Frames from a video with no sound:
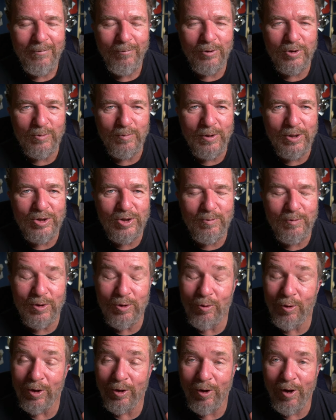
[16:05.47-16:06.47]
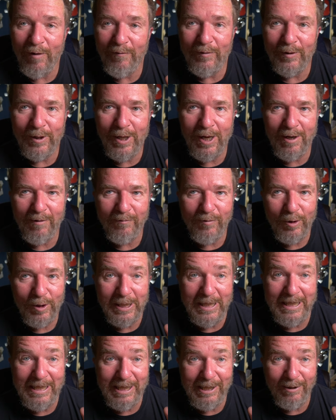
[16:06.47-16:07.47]
which means you'd be doing an awful lot of
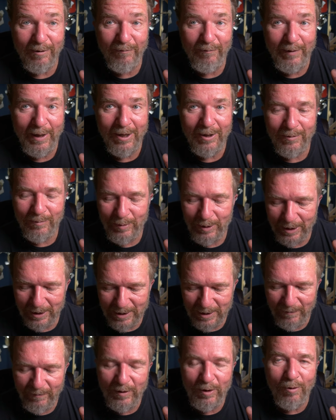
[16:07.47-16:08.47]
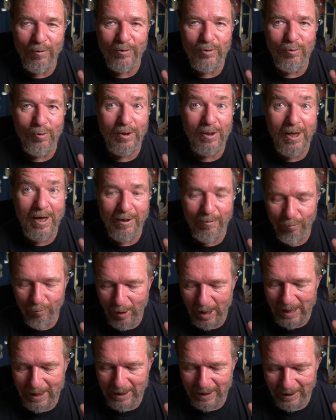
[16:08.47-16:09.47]
cleaning of fountain pens if you don't don't do a lot of
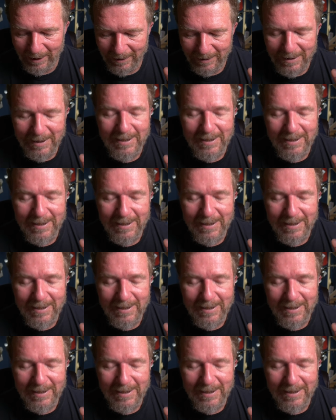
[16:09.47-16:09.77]
writing.